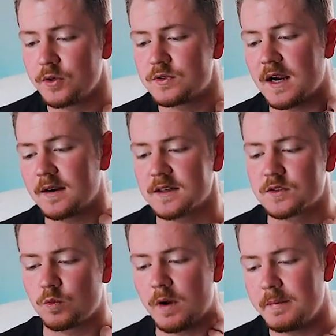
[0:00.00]
who
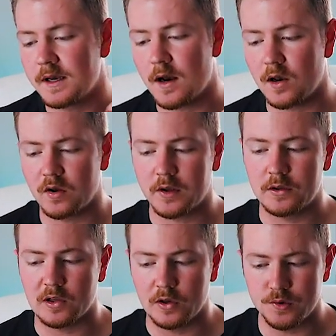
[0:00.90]
targets women looking
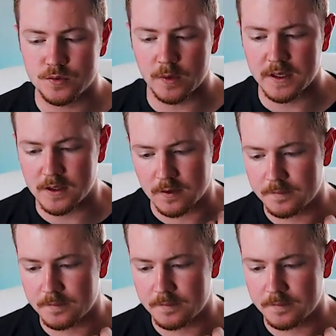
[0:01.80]
to lose weight.